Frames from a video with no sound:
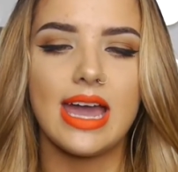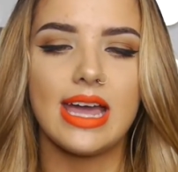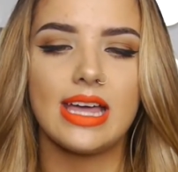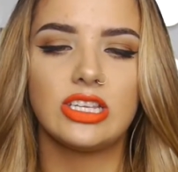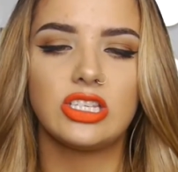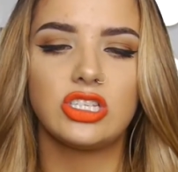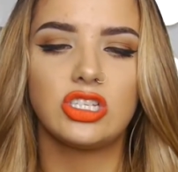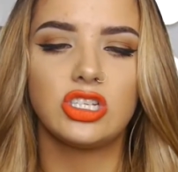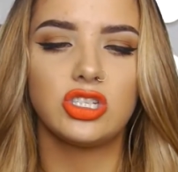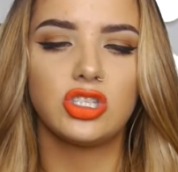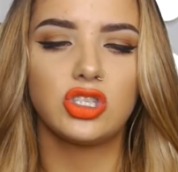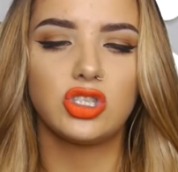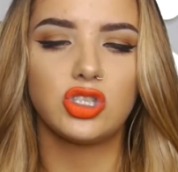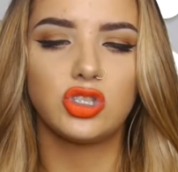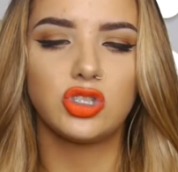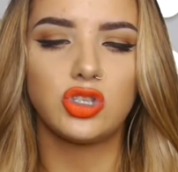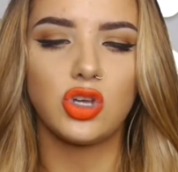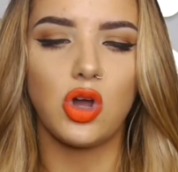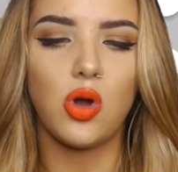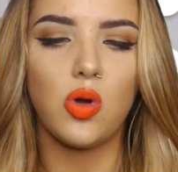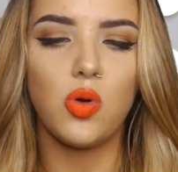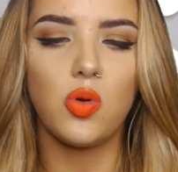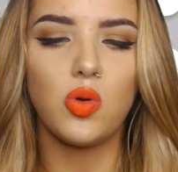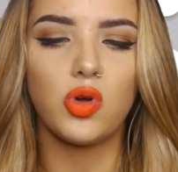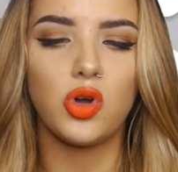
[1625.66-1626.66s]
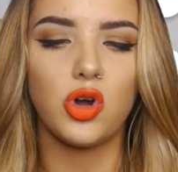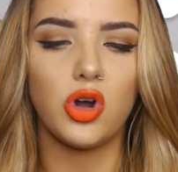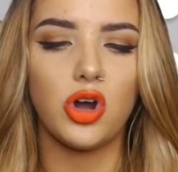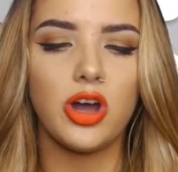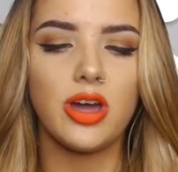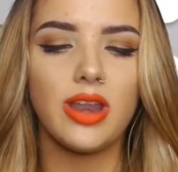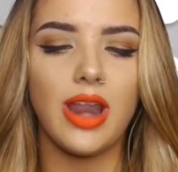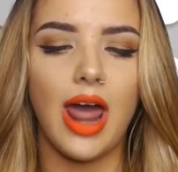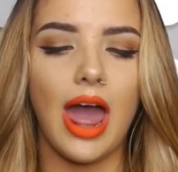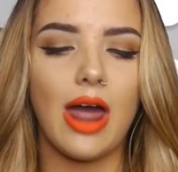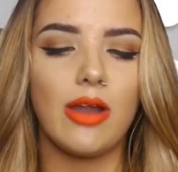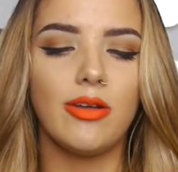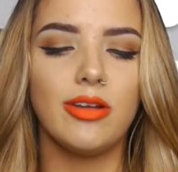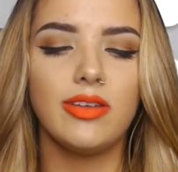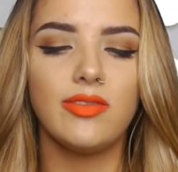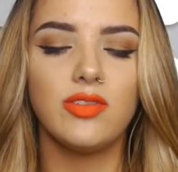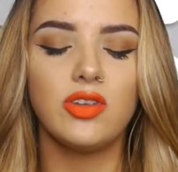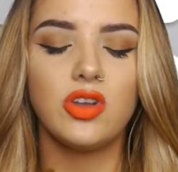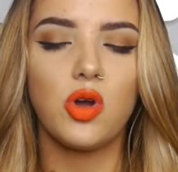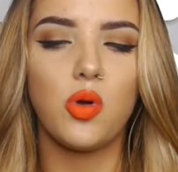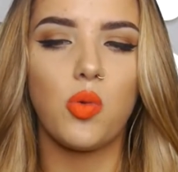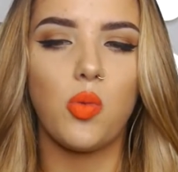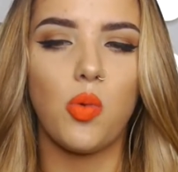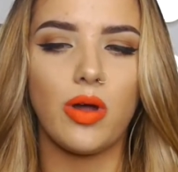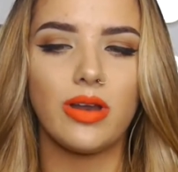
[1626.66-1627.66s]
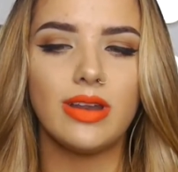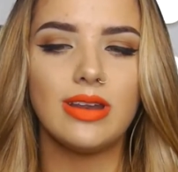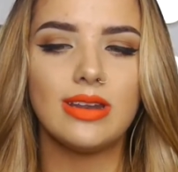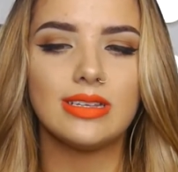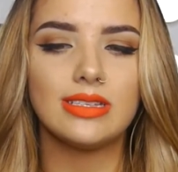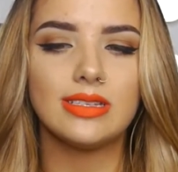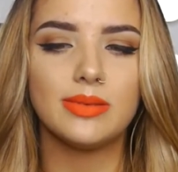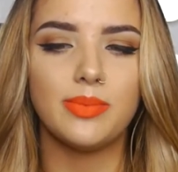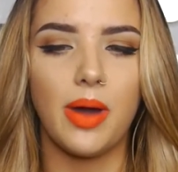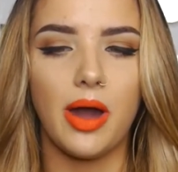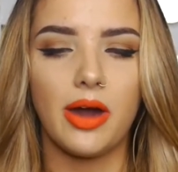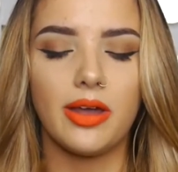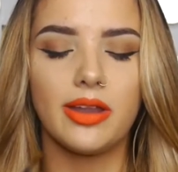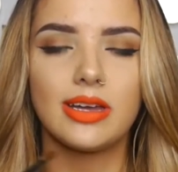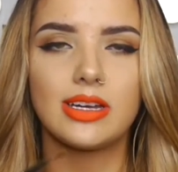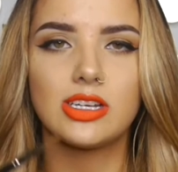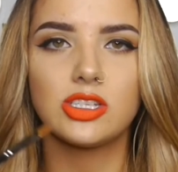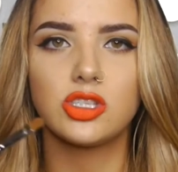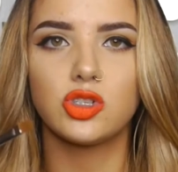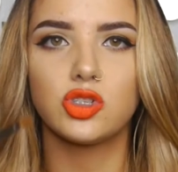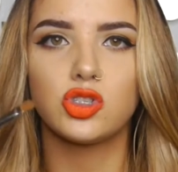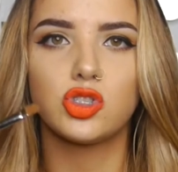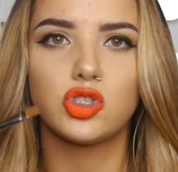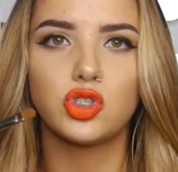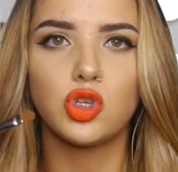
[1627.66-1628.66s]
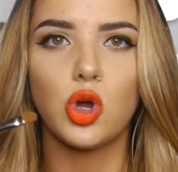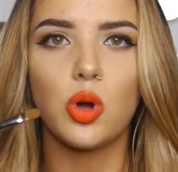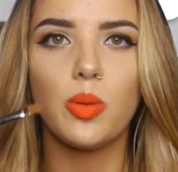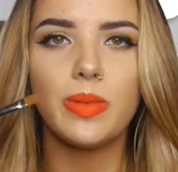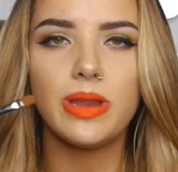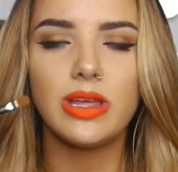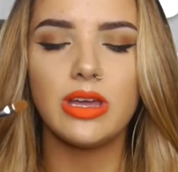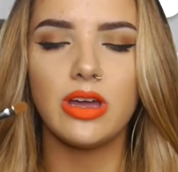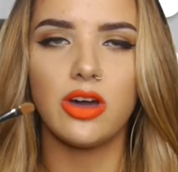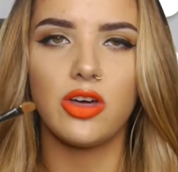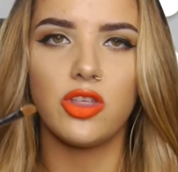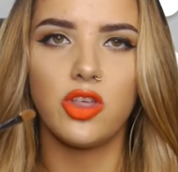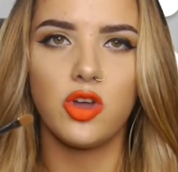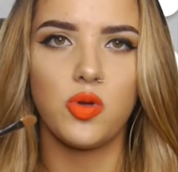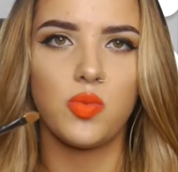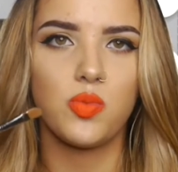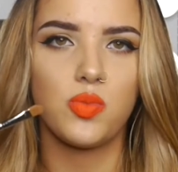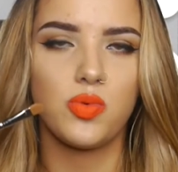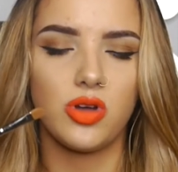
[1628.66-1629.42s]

It's just so good. I don't even know what it is about it because there's so many other